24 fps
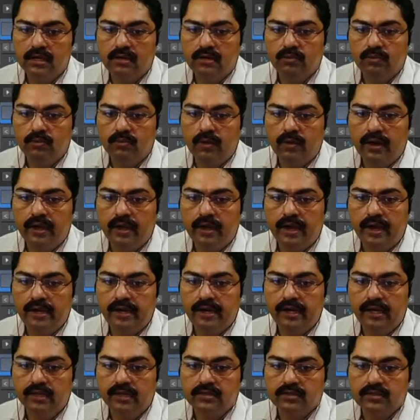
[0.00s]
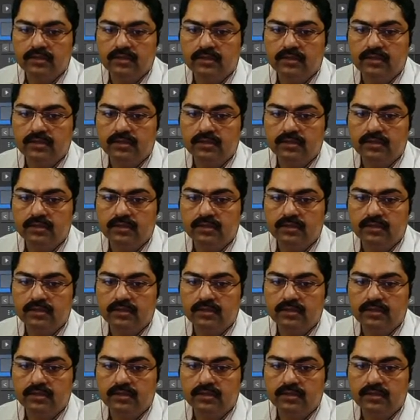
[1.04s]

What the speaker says: Y, and X.